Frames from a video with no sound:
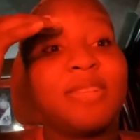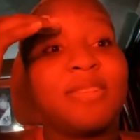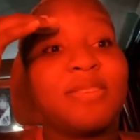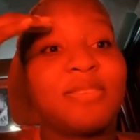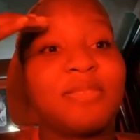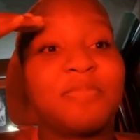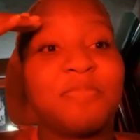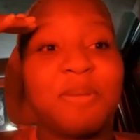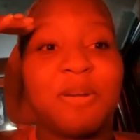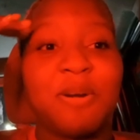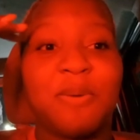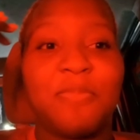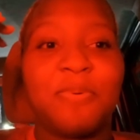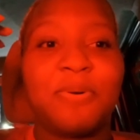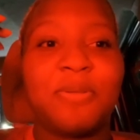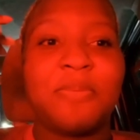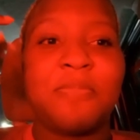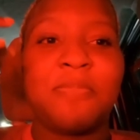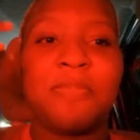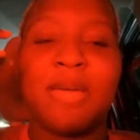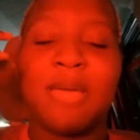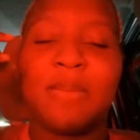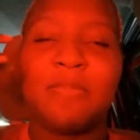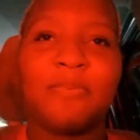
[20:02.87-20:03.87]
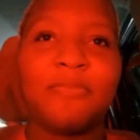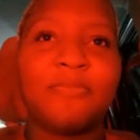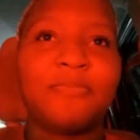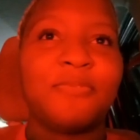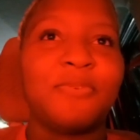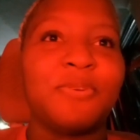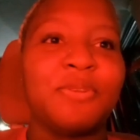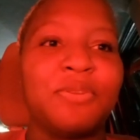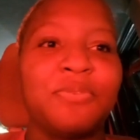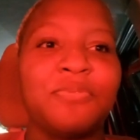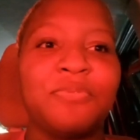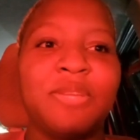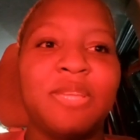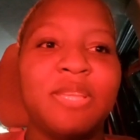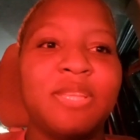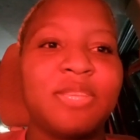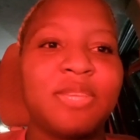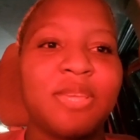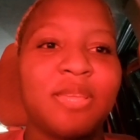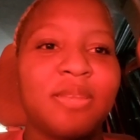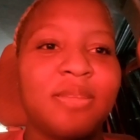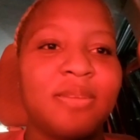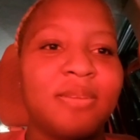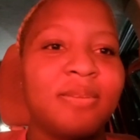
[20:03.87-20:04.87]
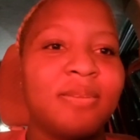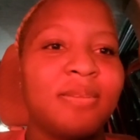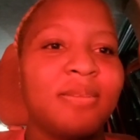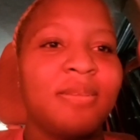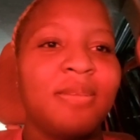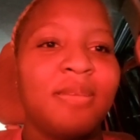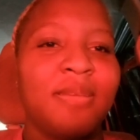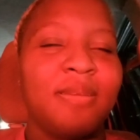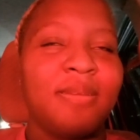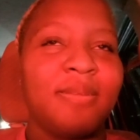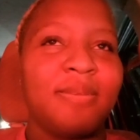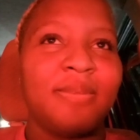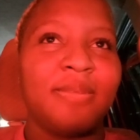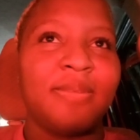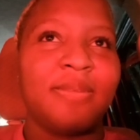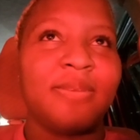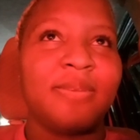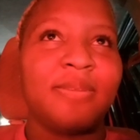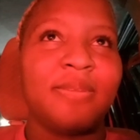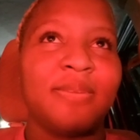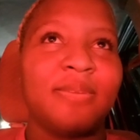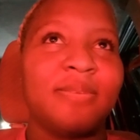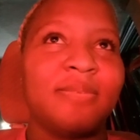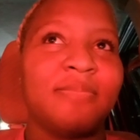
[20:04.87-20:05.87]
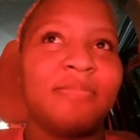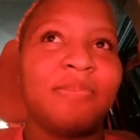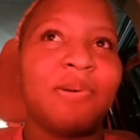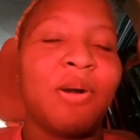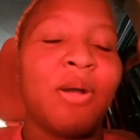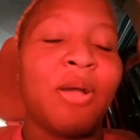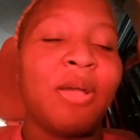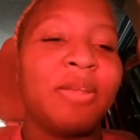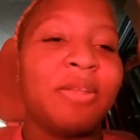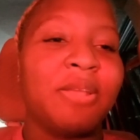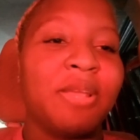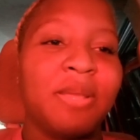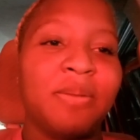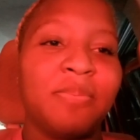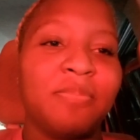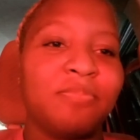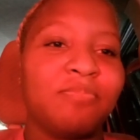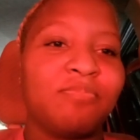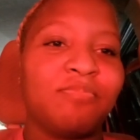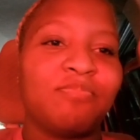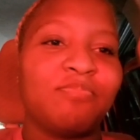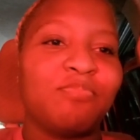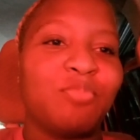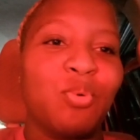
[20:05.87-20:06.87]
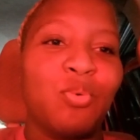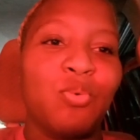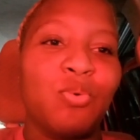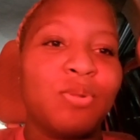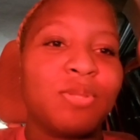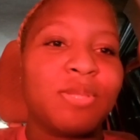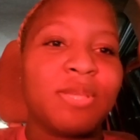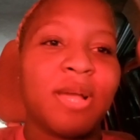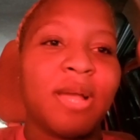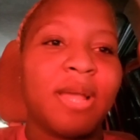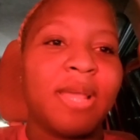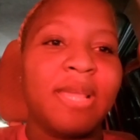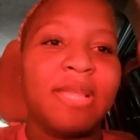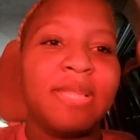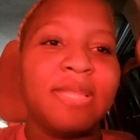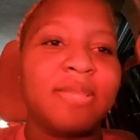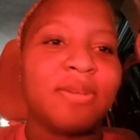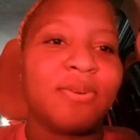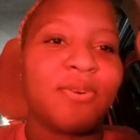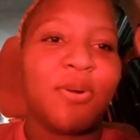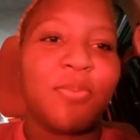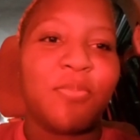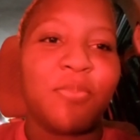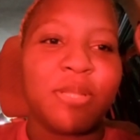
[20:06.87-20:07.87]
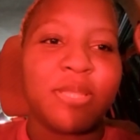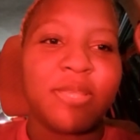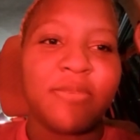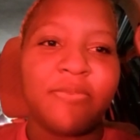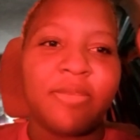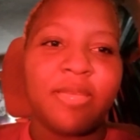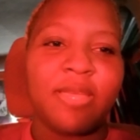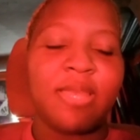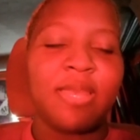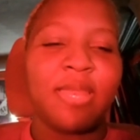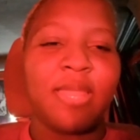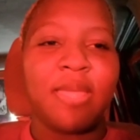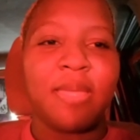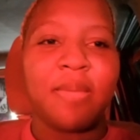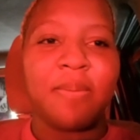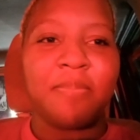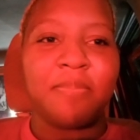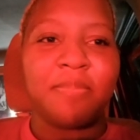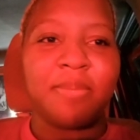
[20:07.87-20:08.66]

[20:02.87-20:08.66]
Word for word: Just make up on a mind before you reach at the, the, the ordering booth or intercom, whatever it name.